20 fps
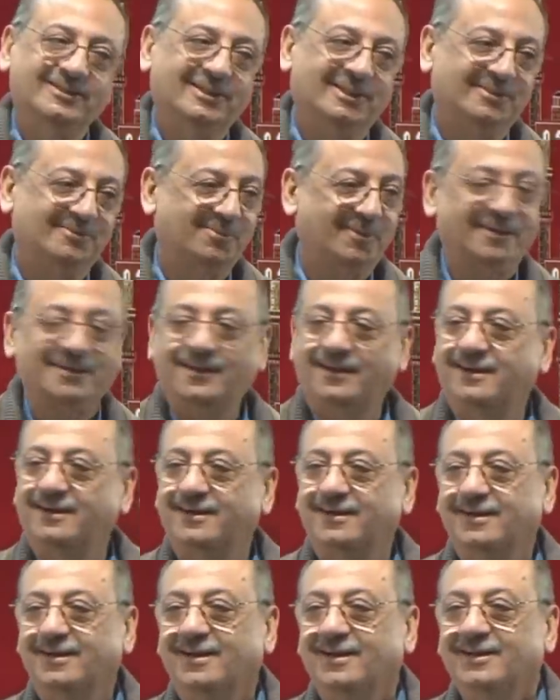brother.
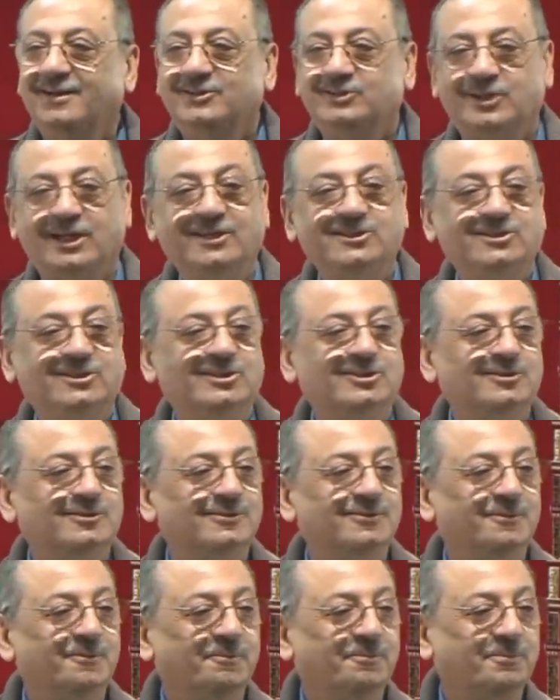
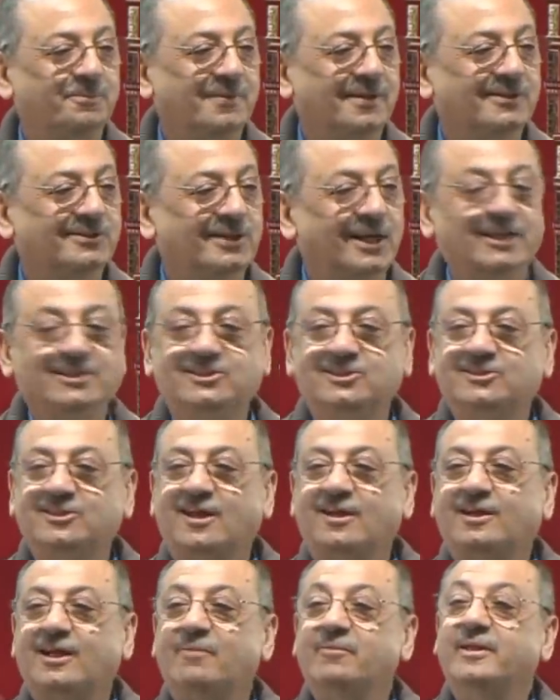Changes are
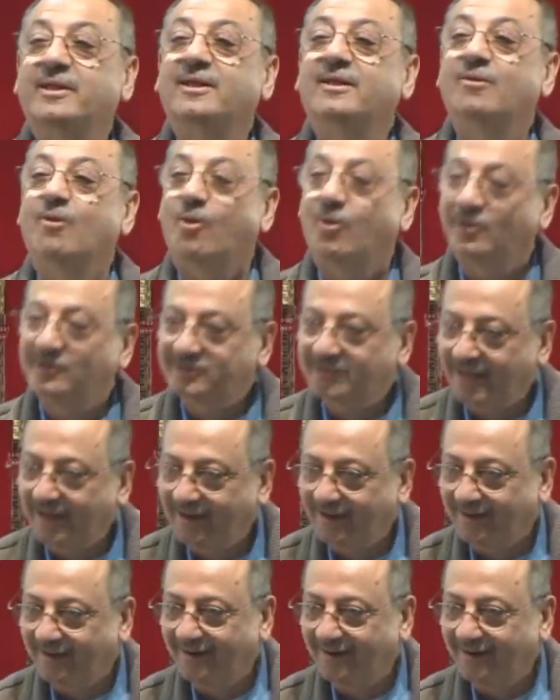coming in wholesale.